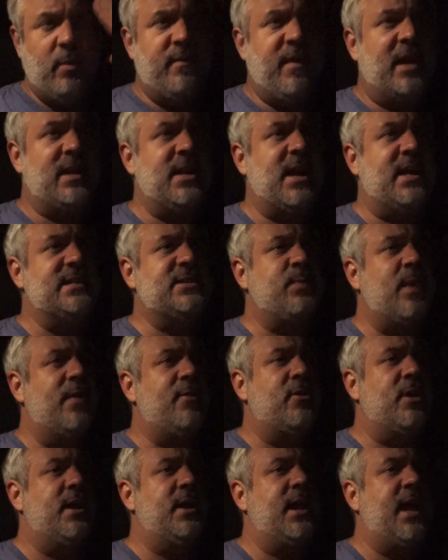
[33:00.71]
We've had nice
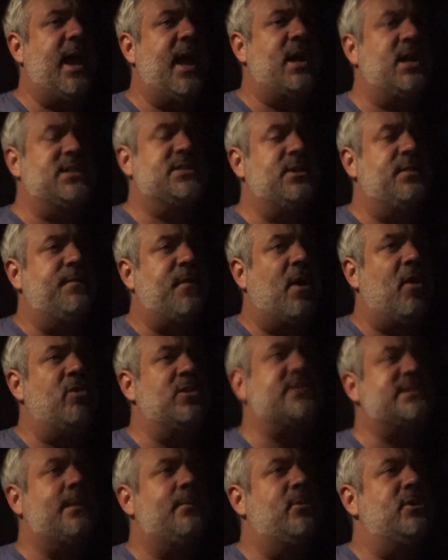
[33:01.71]
weather in Indiana so far
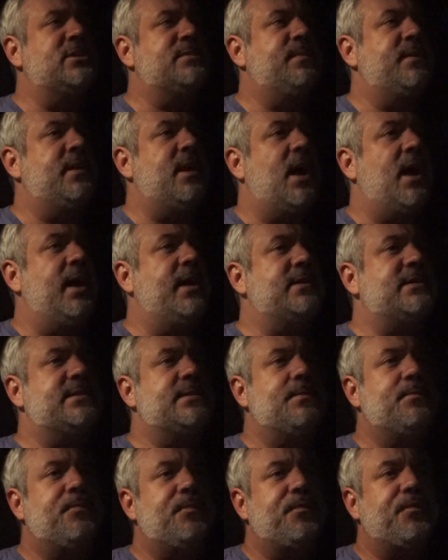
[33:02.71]
this summer. It's been nice.
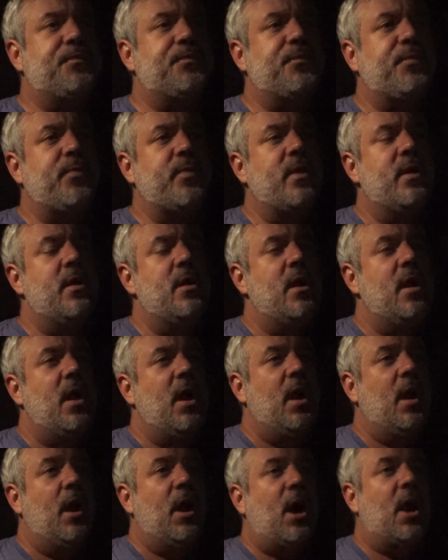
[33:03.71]

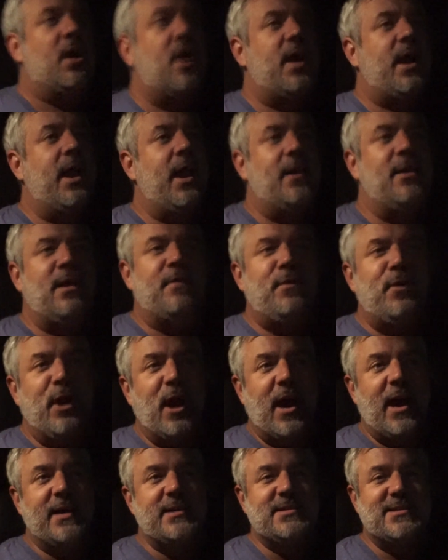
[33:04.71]
All right, I love you
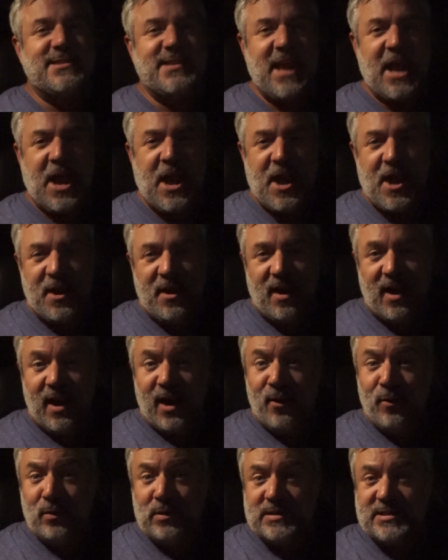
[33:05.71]
guys, and
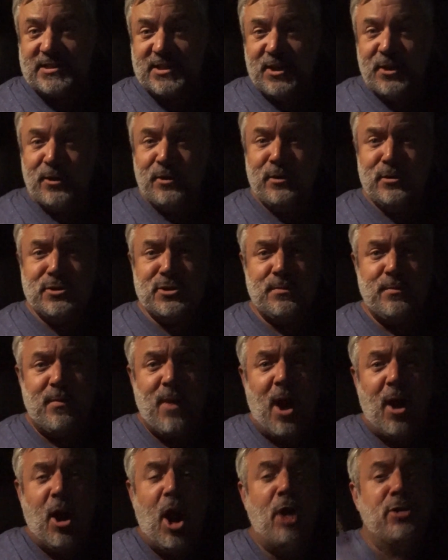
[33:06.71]
I will see you
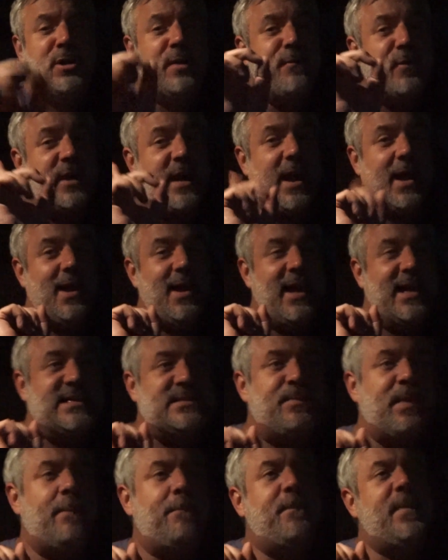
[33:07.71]
tomorrow. Oh, don't forget,
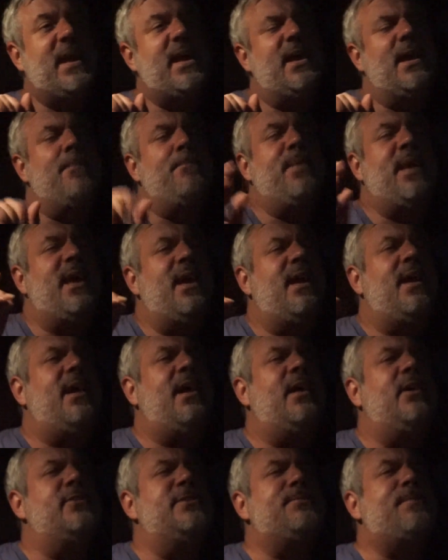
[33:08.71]
it's PP and
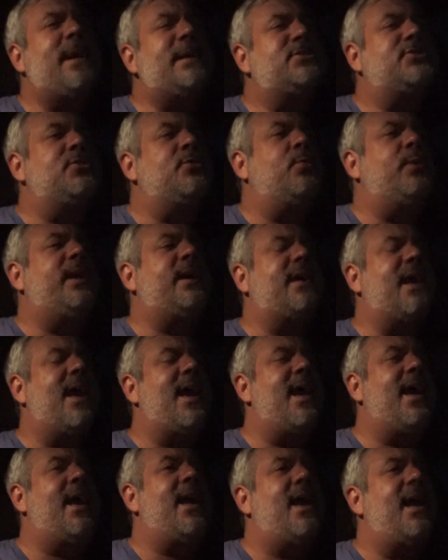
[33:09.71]
Peter's Bachelor
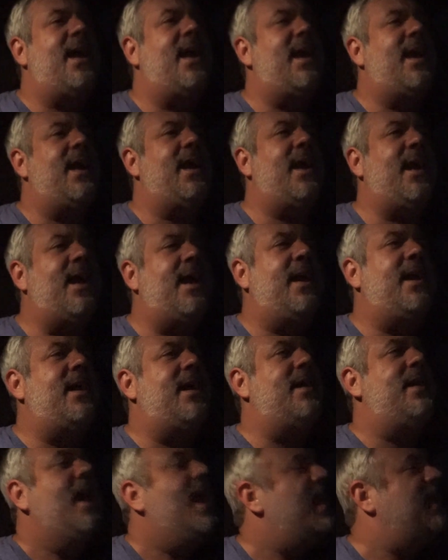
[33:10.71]

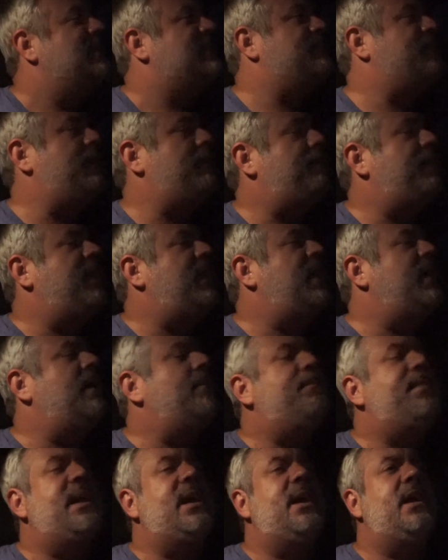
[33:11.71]
Weekend. It's PP
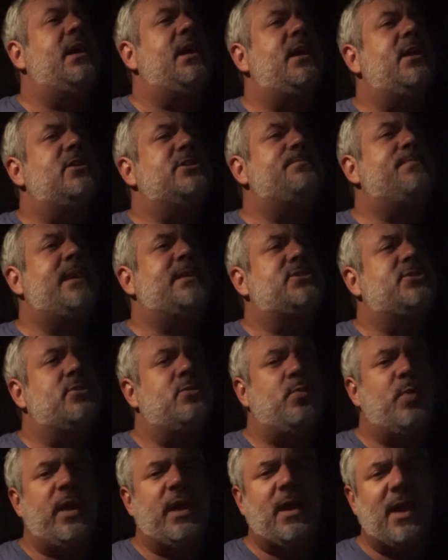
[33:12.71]
and Peter's
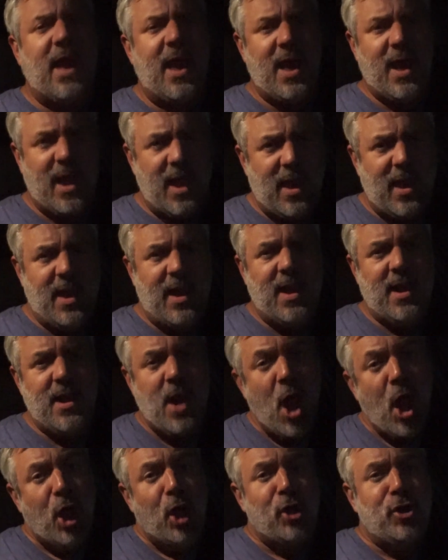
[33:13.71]
Bachelor
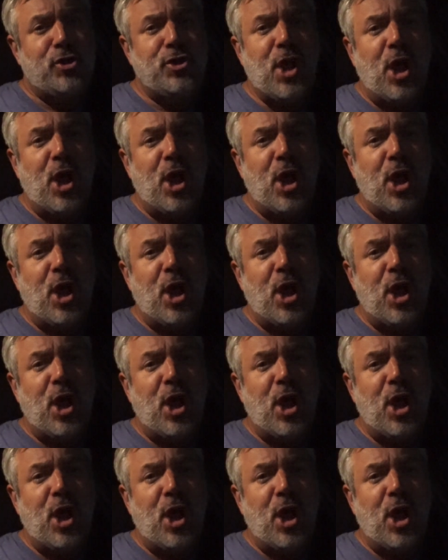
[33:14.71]
Weekend.